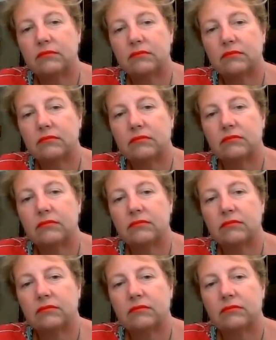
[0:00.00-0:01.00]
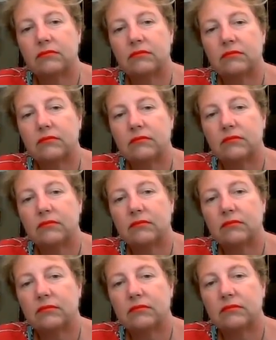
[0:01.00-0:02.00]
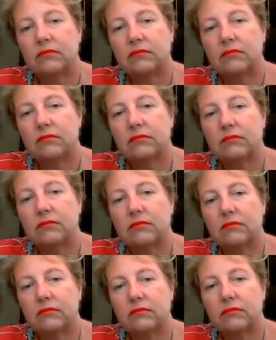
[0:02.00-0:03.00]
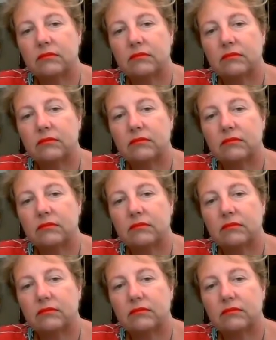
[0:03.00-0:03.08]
This person isn't speaking.